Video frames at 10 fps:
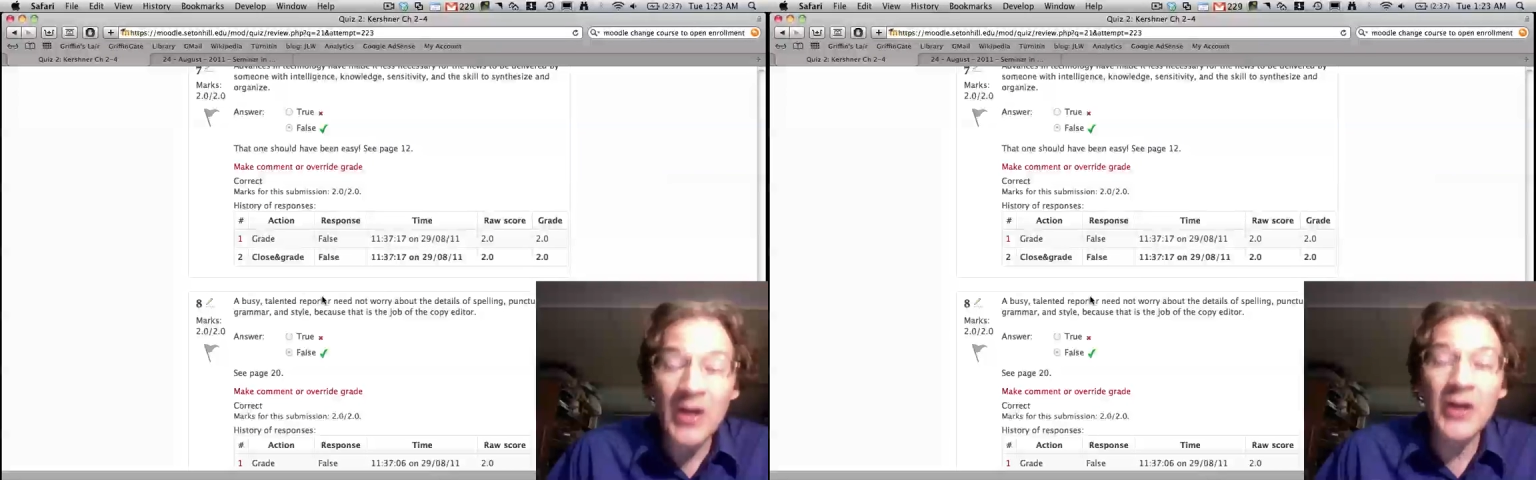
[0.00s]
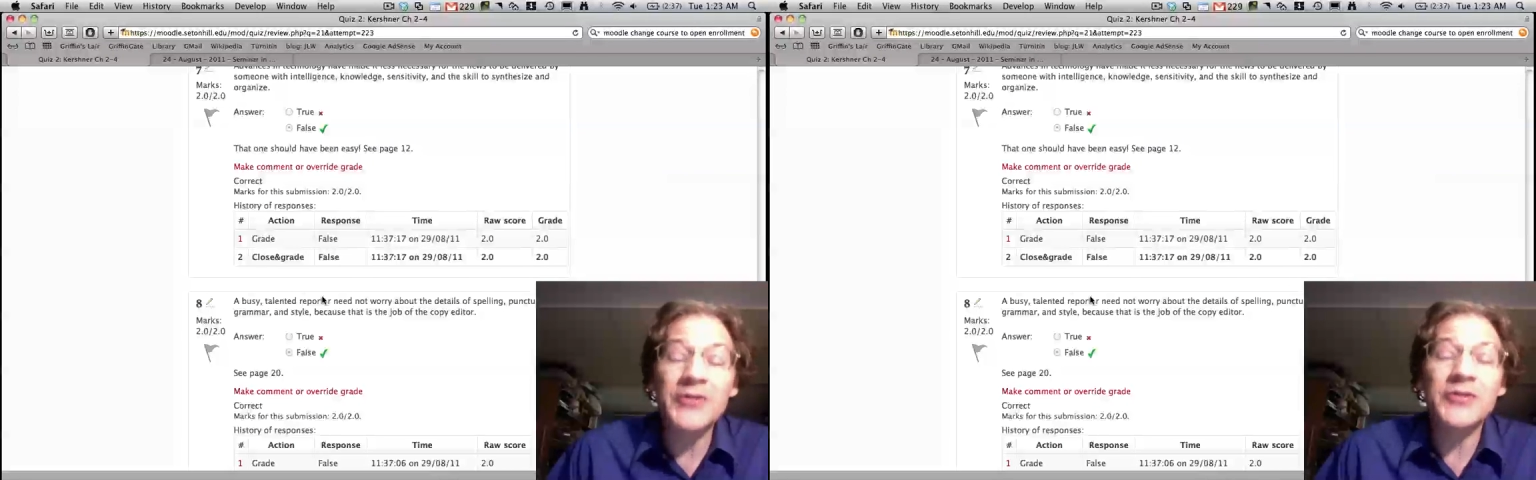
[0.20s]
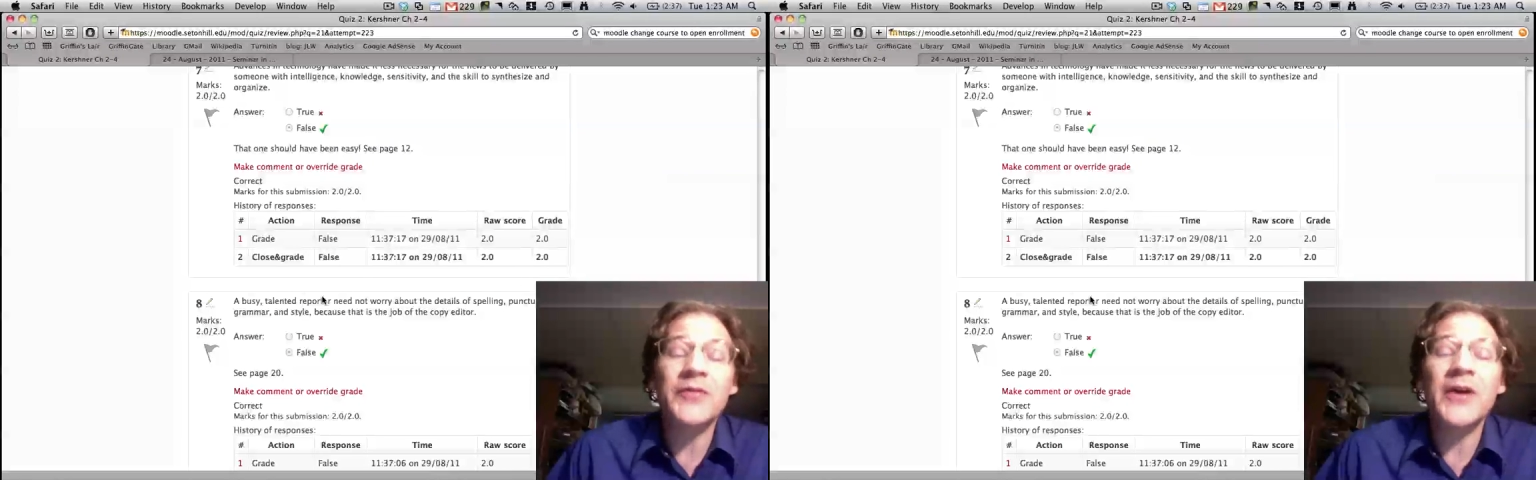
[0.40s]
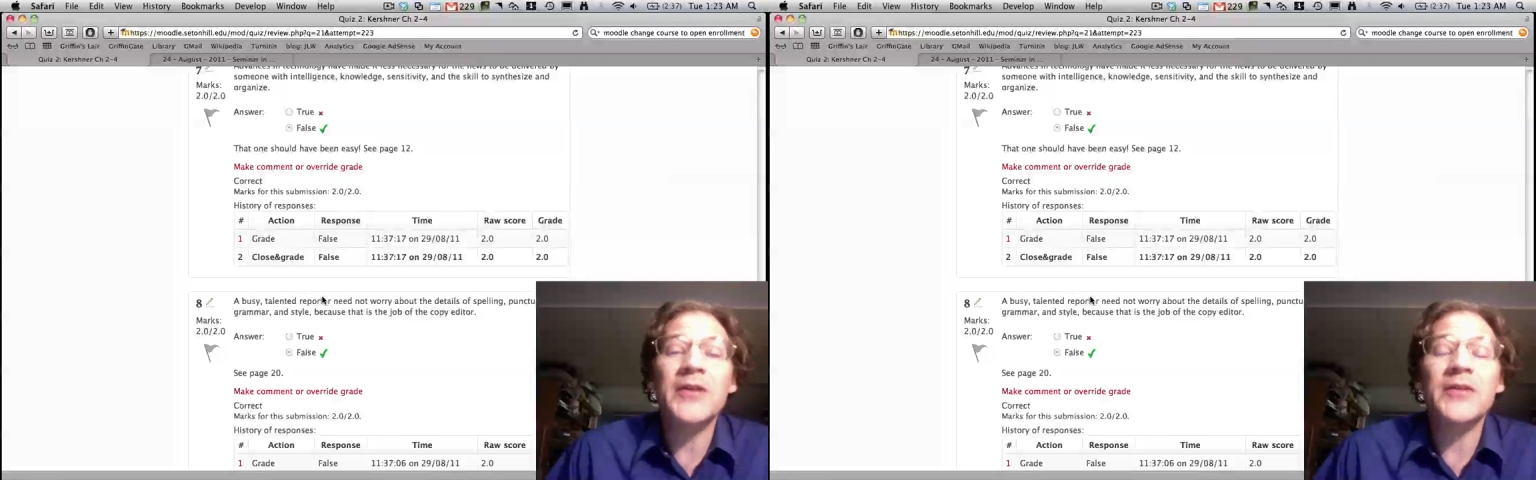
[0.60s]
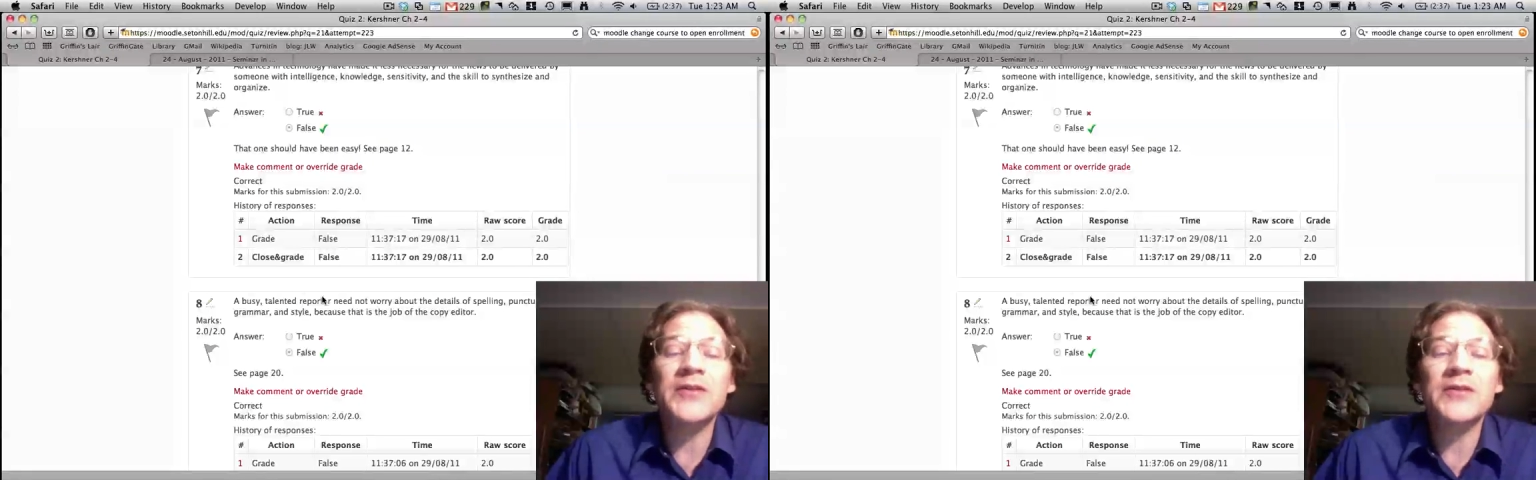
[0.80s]
I also
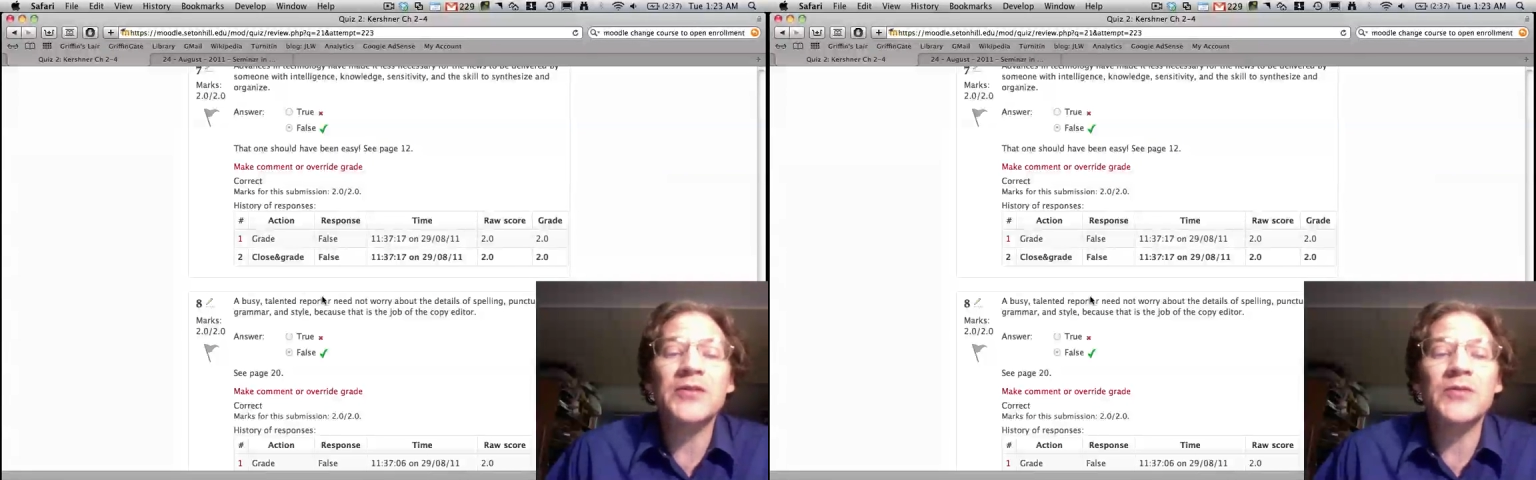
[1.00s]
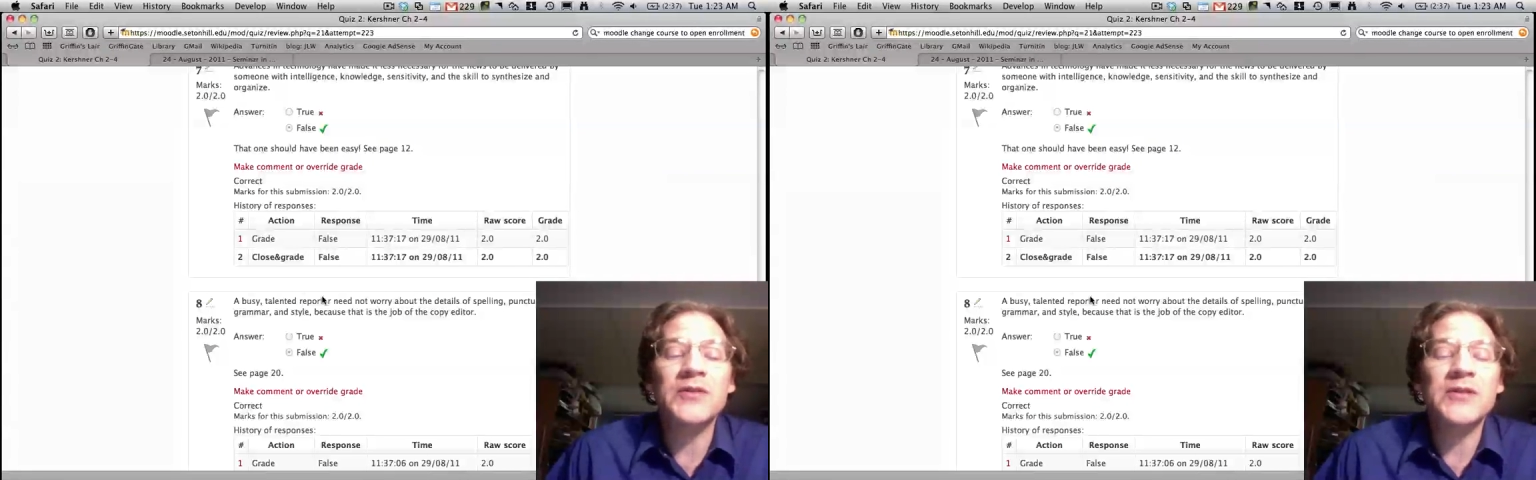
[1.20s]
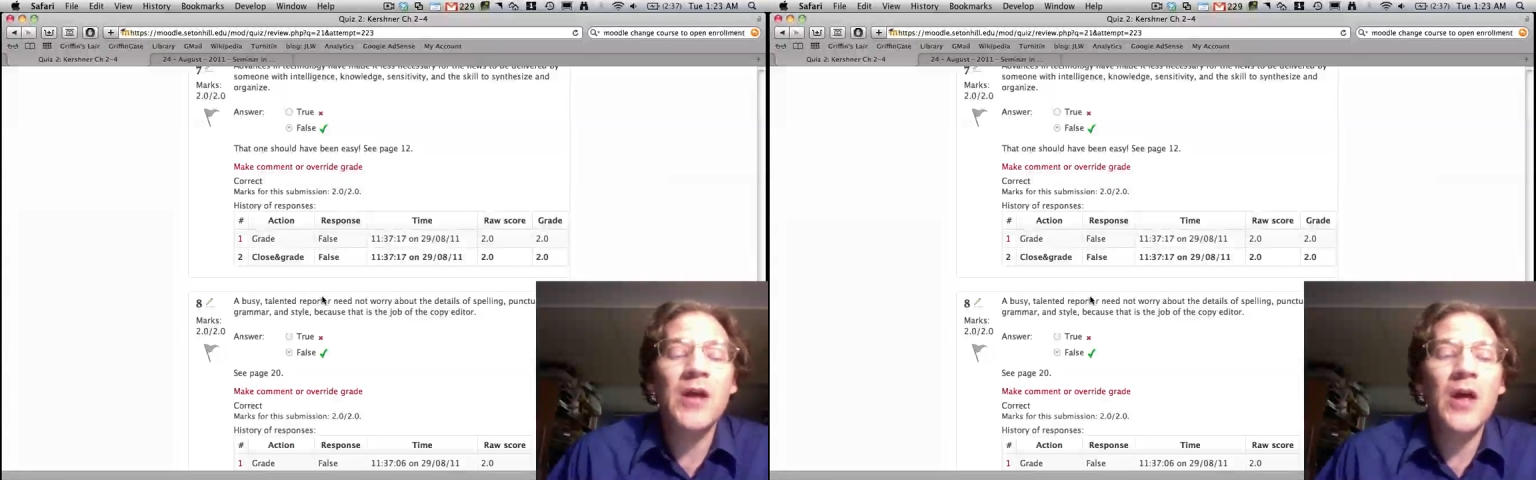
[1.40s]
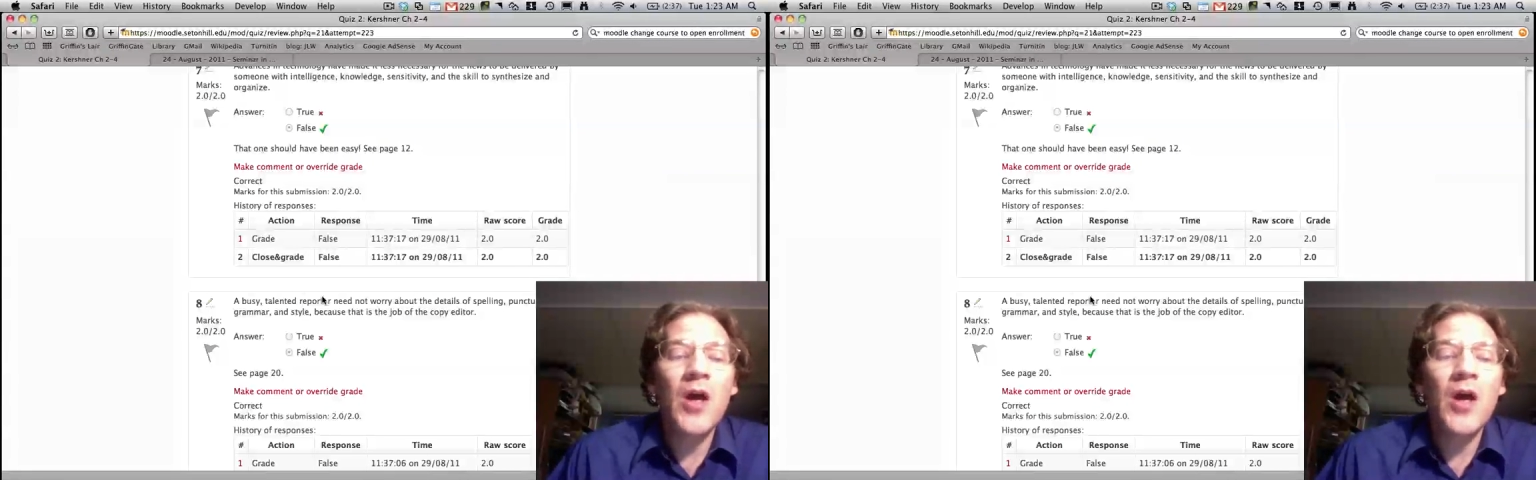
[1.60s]
found that these students